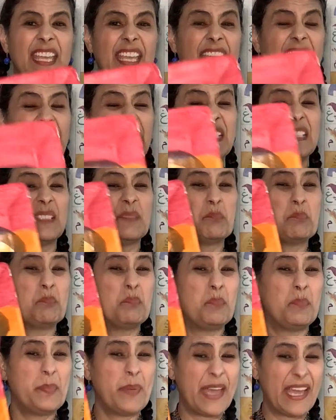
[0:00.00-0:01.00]
It is
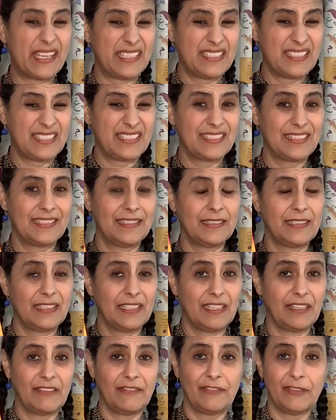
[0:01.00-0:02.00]
best
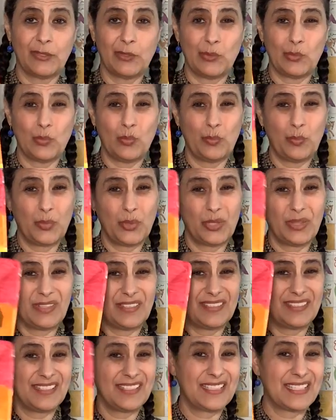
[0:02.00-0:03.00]
if you put
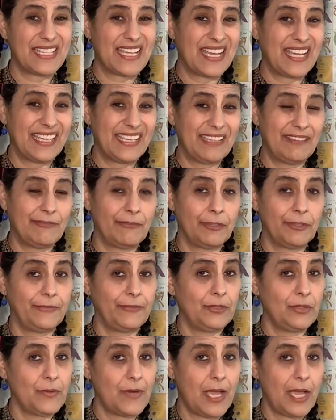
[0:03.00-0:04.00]
this aside for a
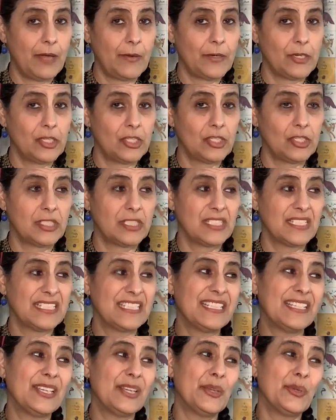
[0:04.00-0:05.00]
few hours,
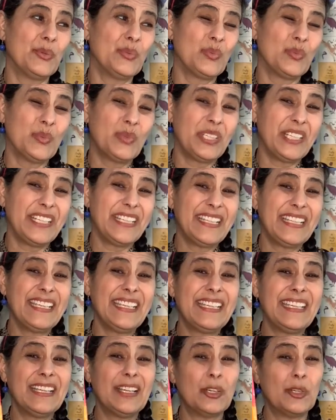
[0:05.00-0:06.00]

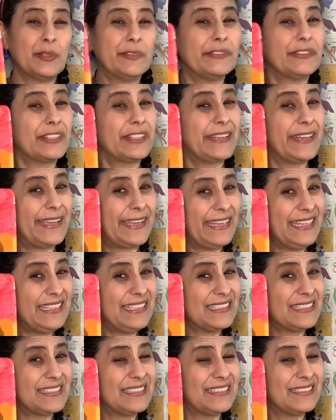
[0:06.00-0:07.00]
really
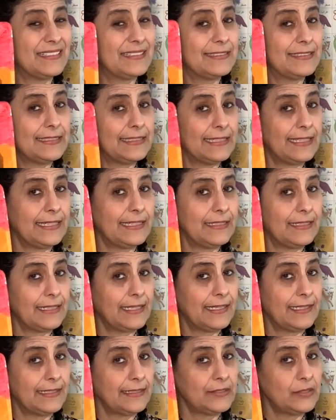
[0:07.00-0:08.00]
overnight, to let it
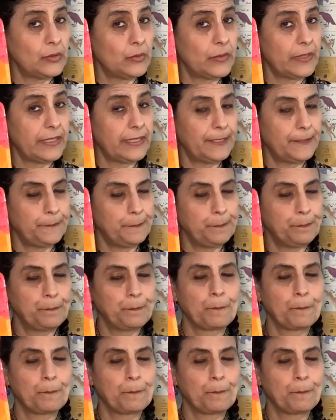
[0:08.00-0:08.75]
kind of soak in.